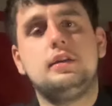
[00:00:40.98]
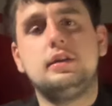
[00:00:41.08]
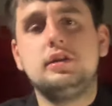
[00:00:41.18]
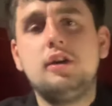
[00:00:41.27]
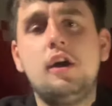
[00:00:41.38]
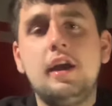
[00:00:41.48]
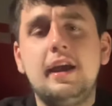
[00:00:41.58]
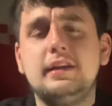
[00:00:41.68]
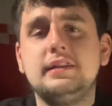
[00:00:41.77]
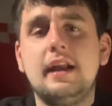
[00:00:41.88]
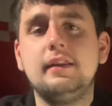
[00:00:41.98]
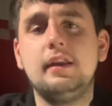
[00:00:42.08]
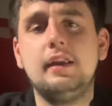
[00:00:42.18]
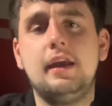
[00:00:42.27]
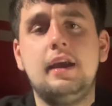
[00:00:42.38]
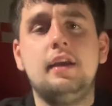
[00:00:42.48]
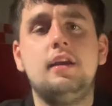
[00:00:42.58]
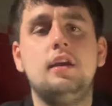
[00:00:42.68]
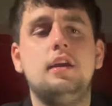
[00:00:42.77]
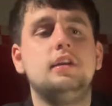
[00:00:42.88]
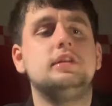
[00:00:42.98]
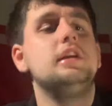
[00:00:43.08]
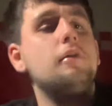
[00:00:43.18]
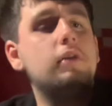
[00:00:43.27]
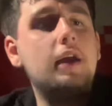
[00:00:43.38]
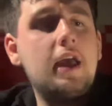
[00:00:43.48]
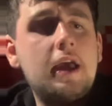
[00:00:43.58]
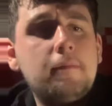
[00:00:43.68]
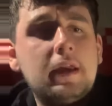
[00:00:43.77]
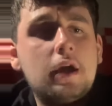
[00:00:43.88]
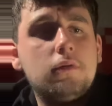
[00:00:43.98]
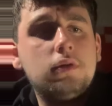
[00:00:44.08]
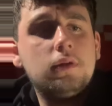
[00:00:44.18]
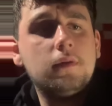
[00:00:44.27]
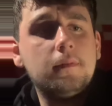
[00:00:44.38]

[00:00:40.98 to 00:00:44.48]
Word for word: Saw Her Standing There. So here we go.